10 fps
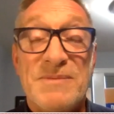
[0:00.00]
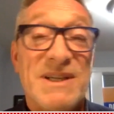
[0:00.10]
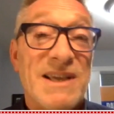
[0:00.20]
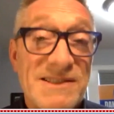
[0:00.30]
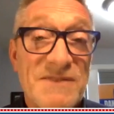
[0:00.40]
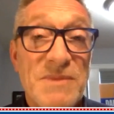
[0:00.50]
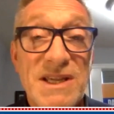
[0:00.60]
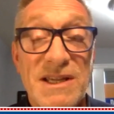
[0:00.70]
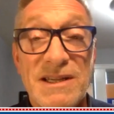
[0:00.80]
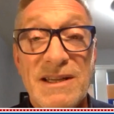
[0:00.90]
Because of
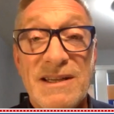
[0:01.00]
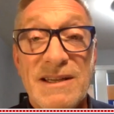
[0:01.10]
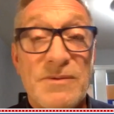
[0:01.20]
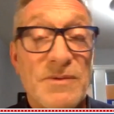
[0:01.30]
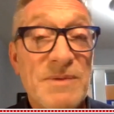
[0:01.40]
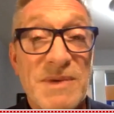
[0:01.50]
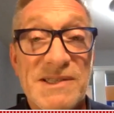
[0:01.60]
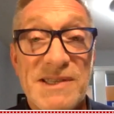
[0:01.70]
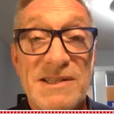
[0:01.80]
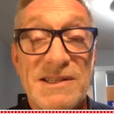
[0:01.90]
me, 3
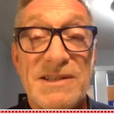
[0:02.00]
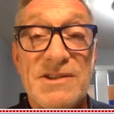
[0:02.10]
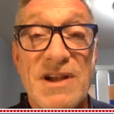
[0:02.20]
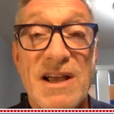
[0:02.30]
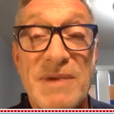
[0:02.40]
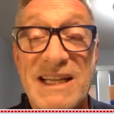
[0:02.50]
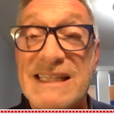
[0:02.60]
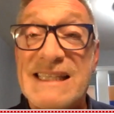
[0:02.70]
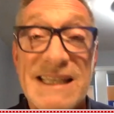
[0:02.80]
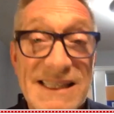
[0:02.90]
months into the job, I
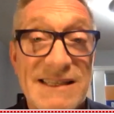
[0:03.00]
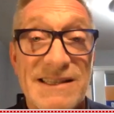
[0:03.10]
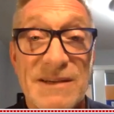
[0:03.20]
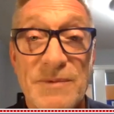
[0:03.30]
insisted that we